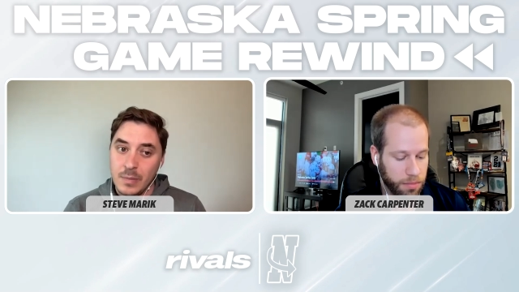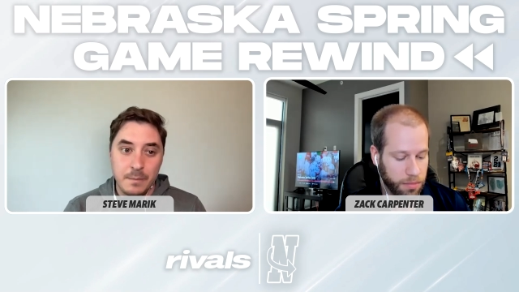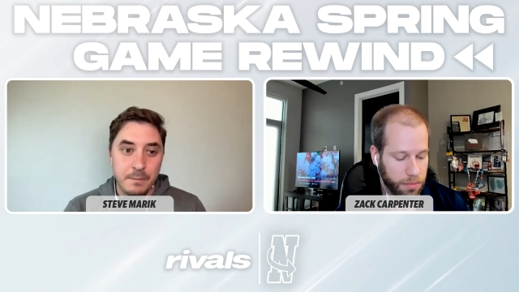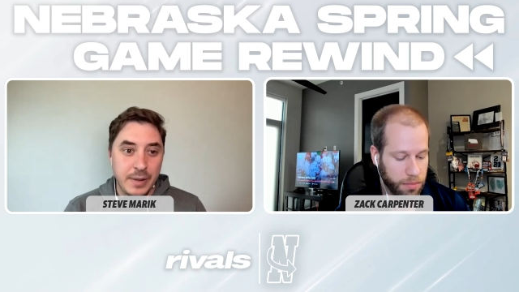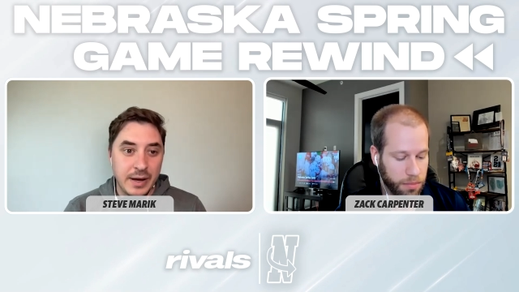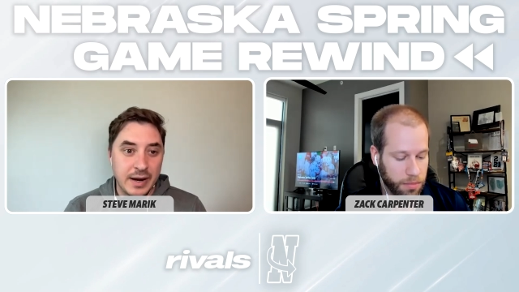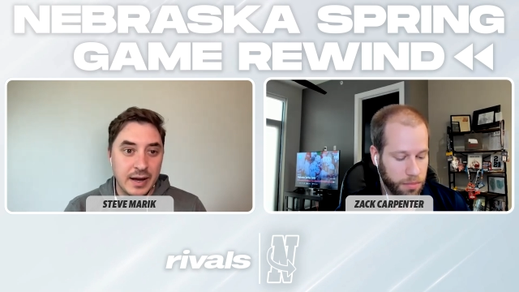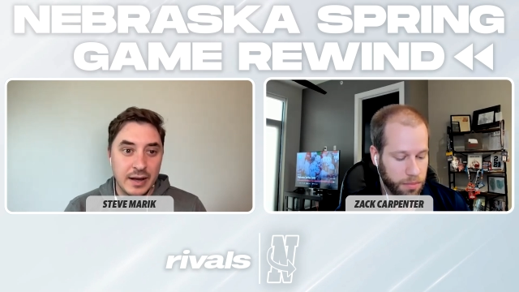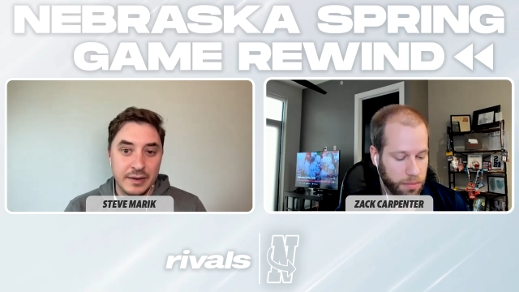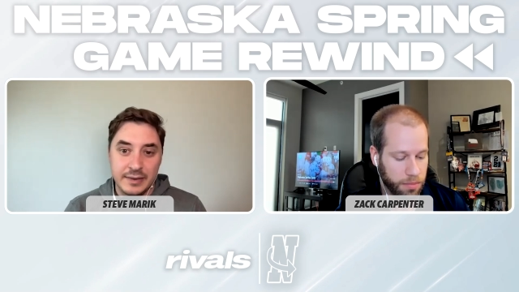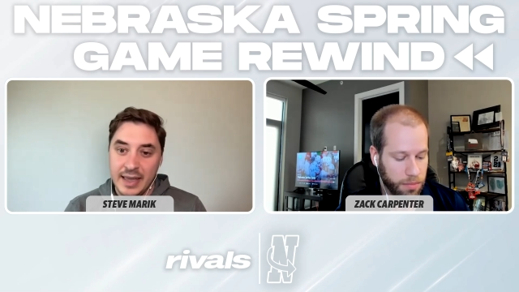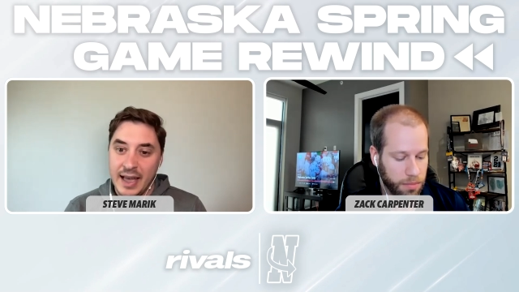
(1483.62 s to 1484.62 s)
Speaker 1: but
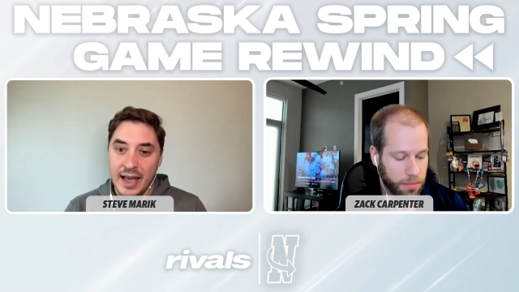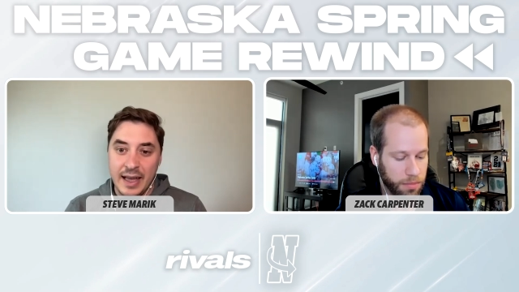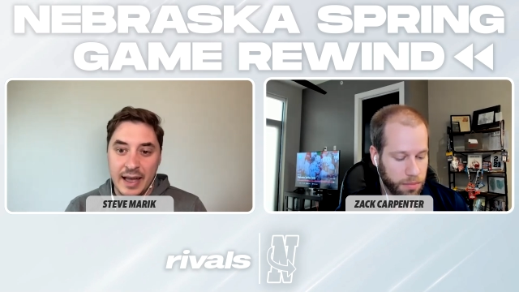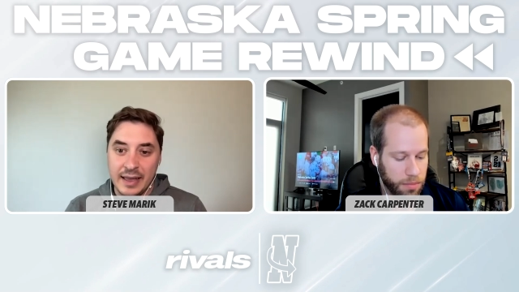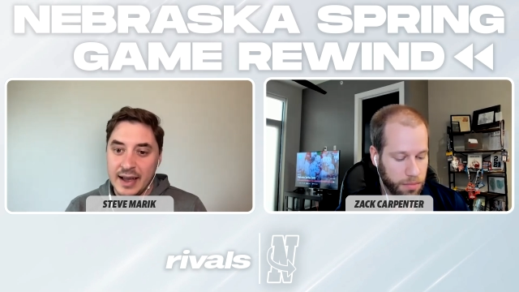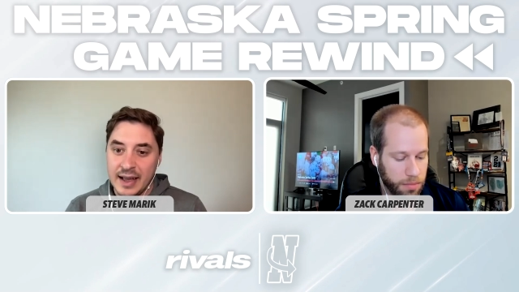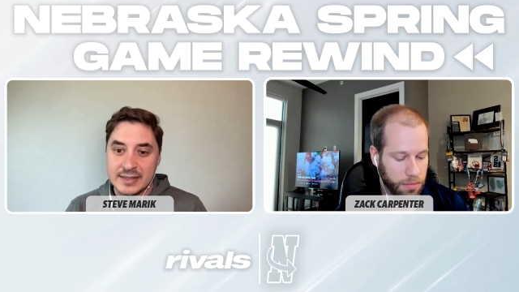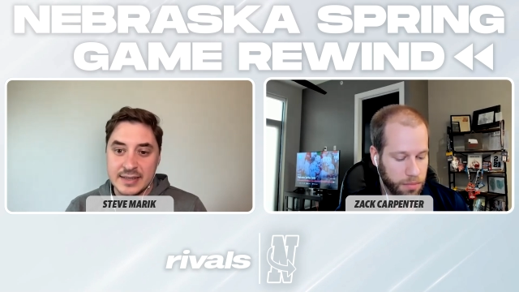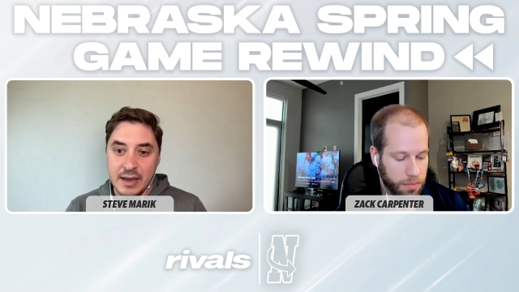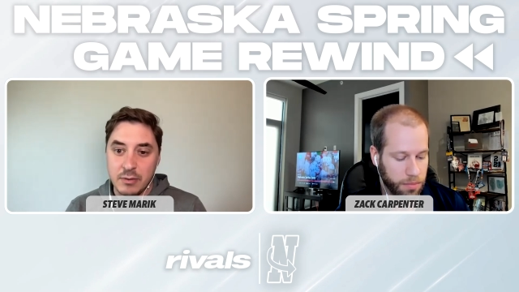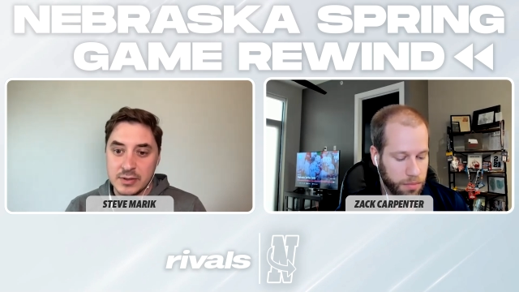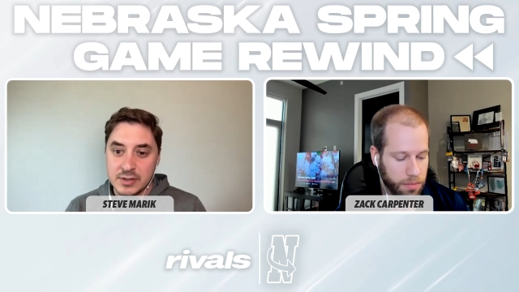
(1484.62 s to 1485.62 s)
uh, yeah, I, would
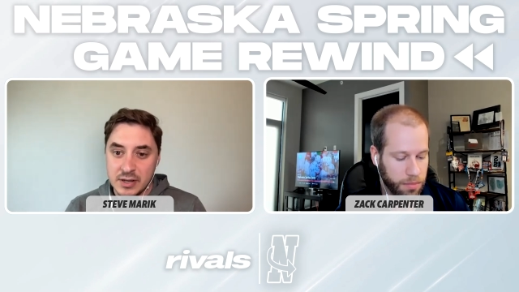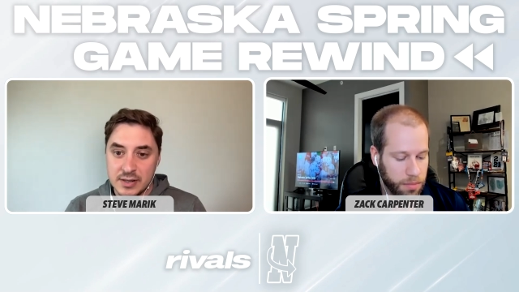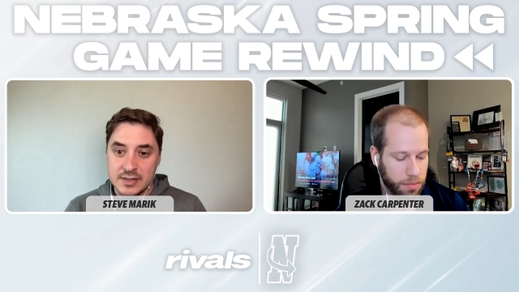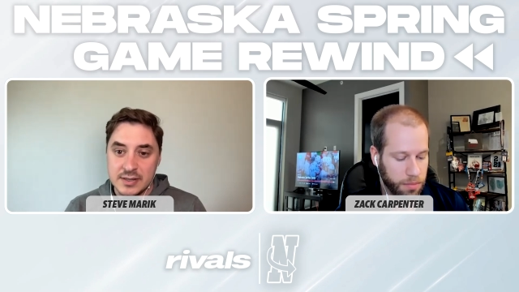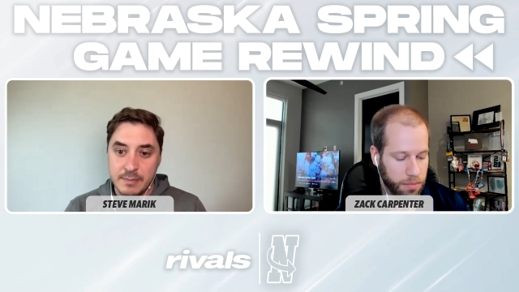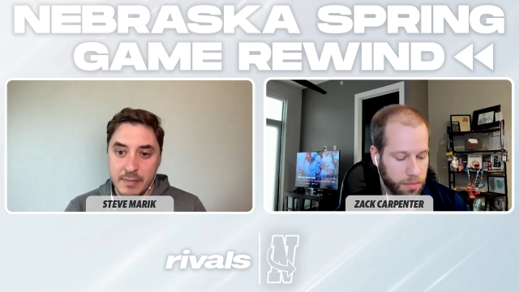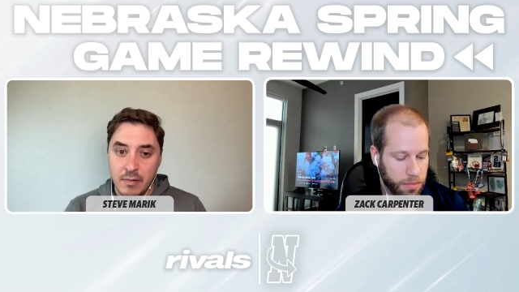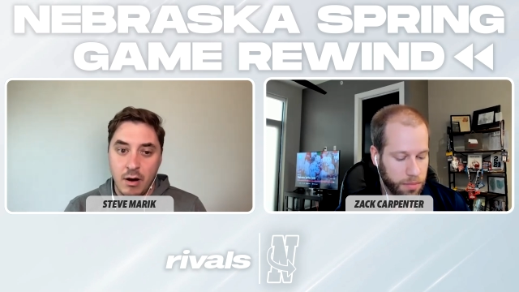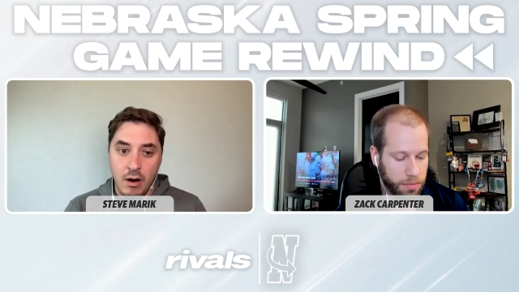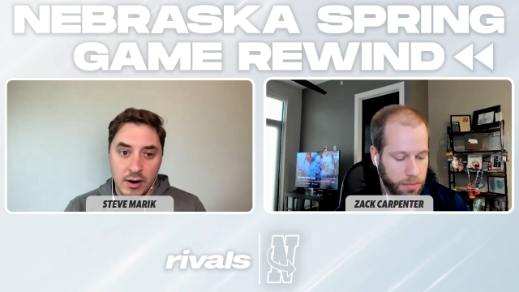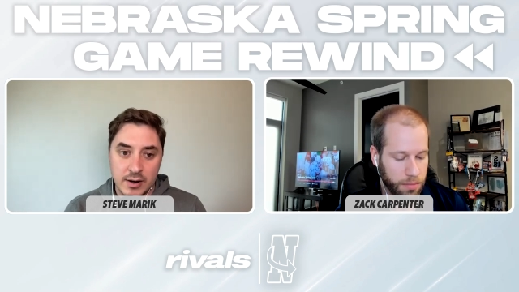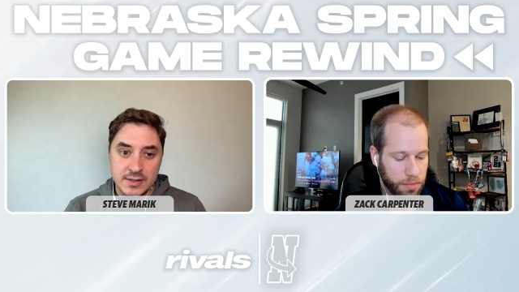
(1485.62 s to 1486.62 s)
say it was good to see
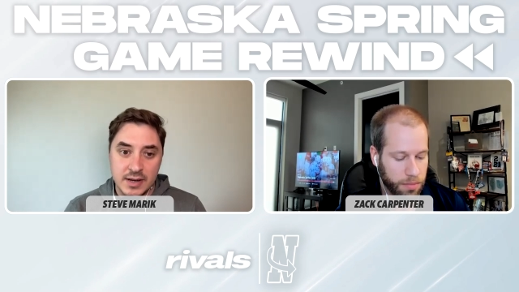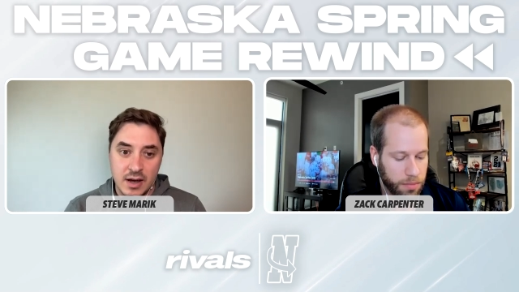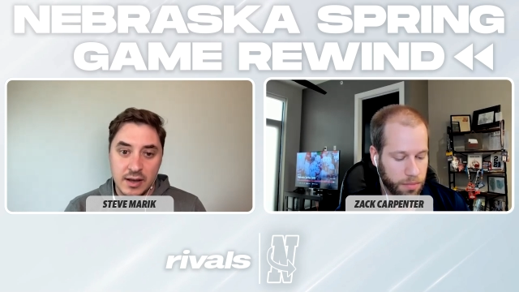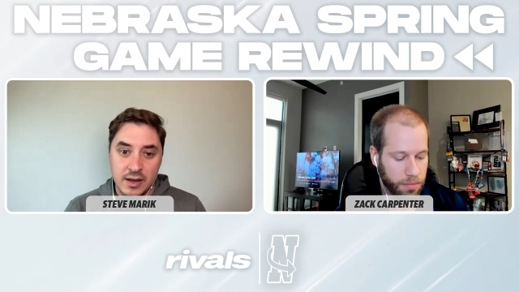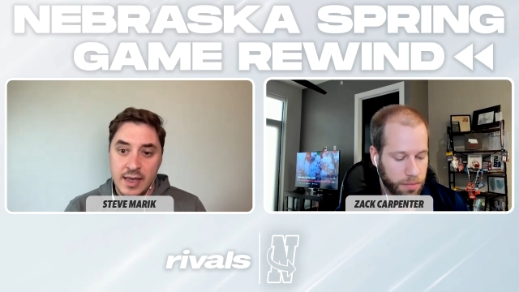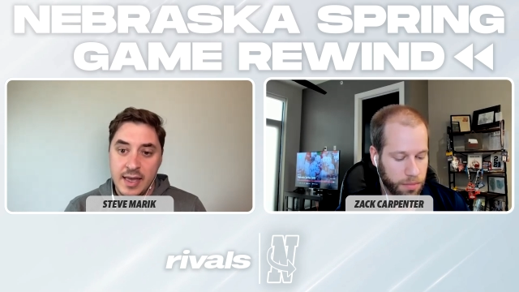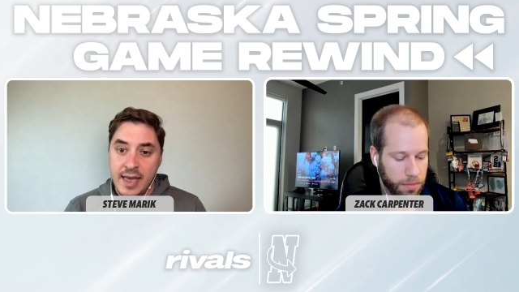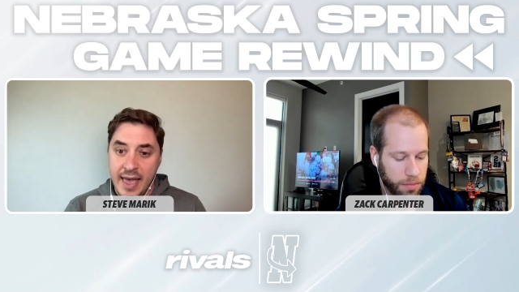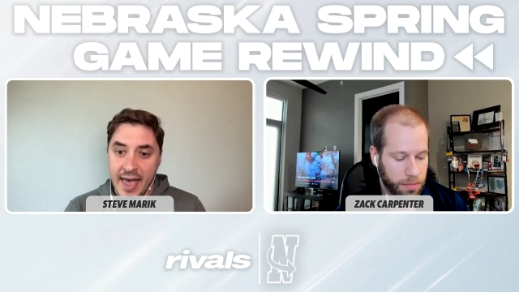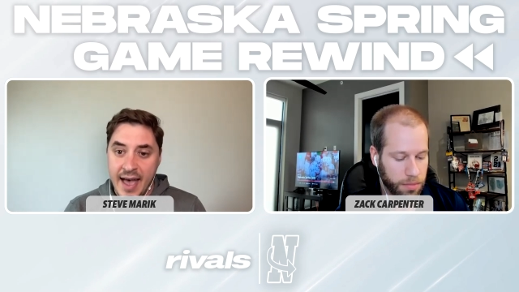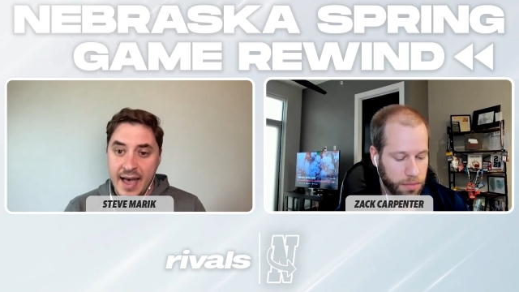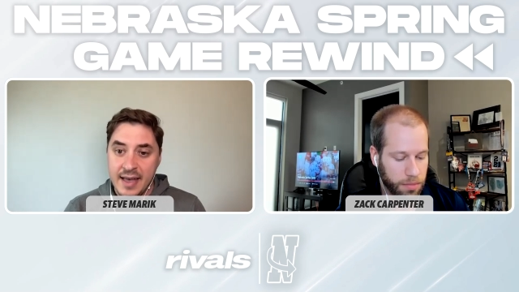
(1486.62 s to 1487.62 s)
Hartzog
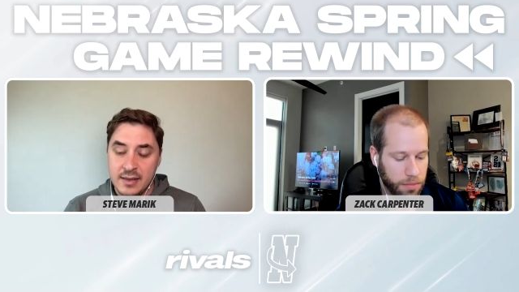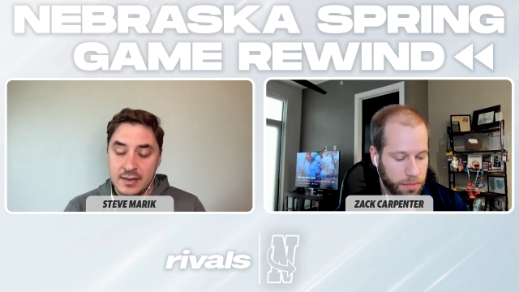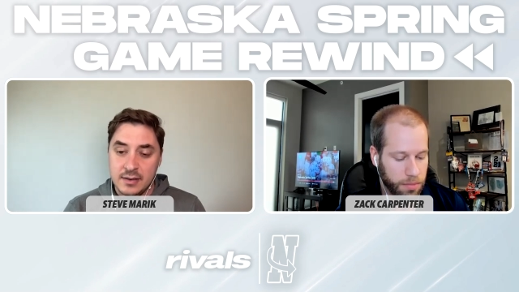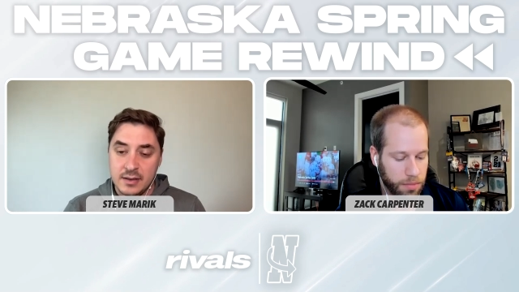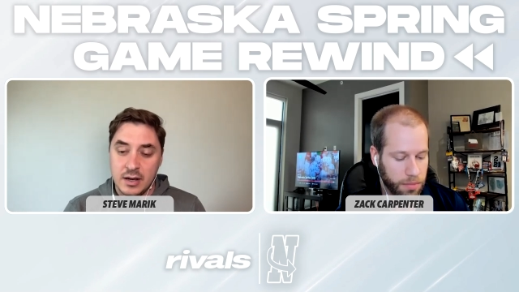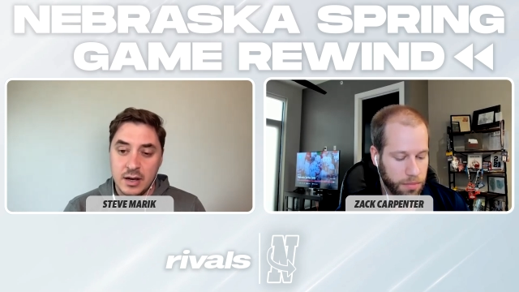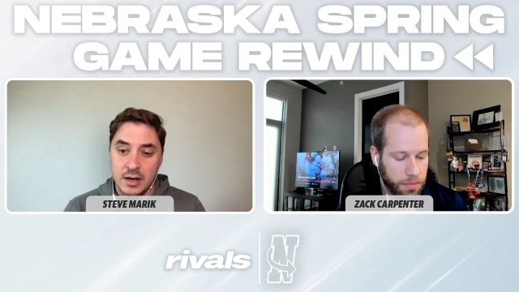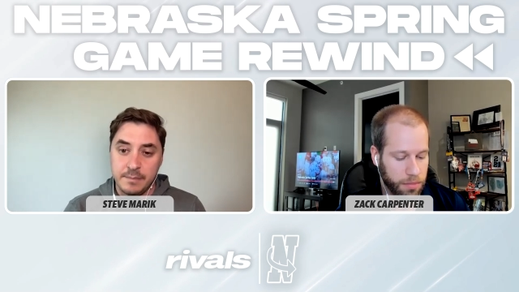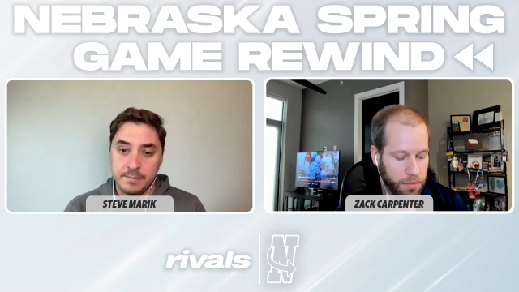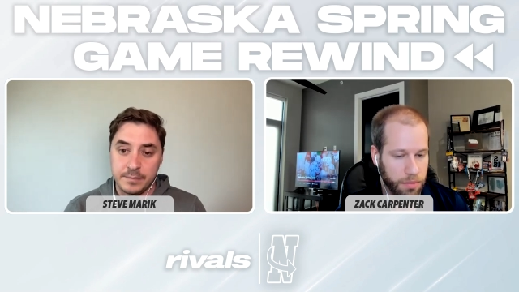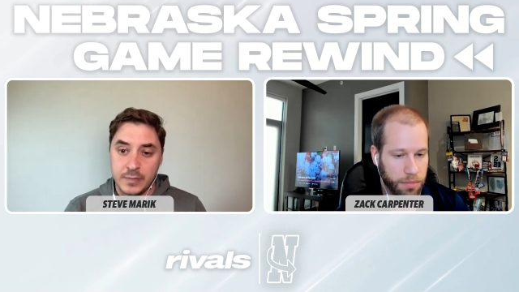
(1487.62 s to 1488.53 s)
at um,